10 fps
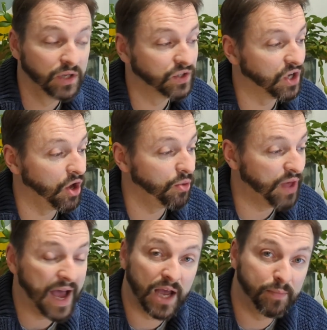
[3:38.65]
So
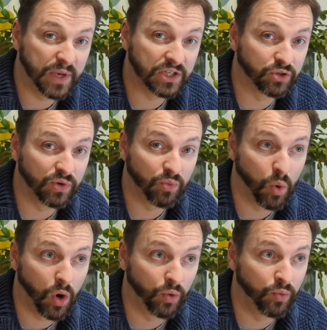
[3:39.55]
that and Beastery
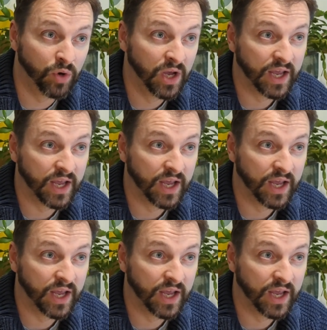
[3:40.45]
1